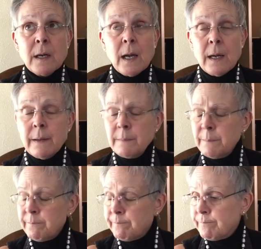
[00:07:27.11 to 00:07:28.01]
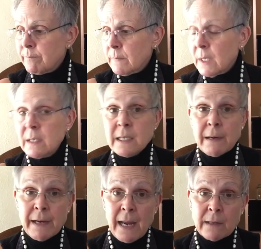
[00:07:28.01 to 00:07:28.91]
a
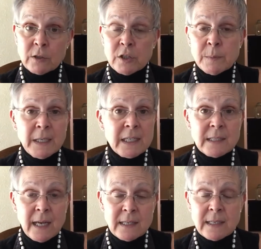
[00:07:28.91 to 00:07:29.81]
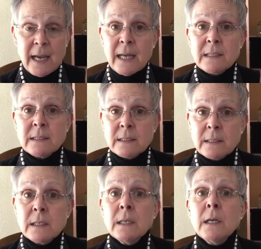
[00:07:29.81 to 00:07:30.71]
dairy allergy because it has eggs
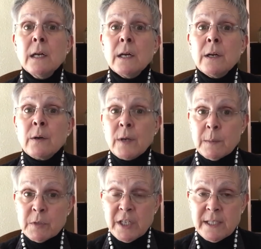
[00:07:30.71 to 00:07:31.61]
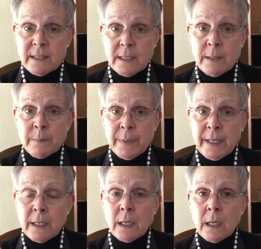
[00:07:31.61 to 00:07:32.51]
and cream cheese in it, but